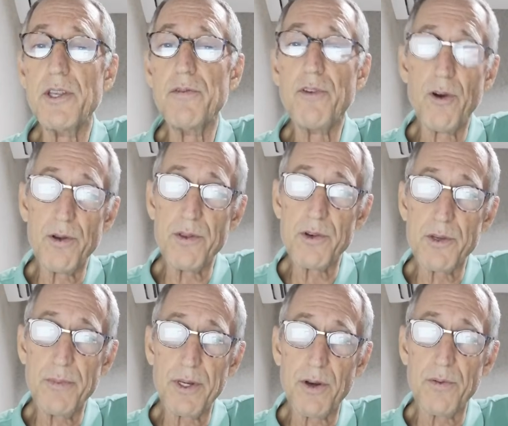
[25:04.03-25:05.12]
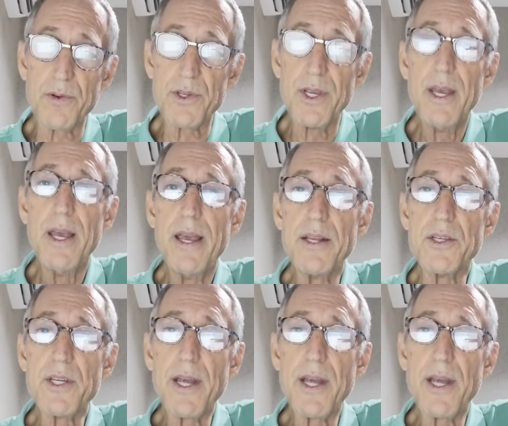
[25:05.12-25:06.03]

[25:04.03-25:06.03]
deferred. There's a big difference. It's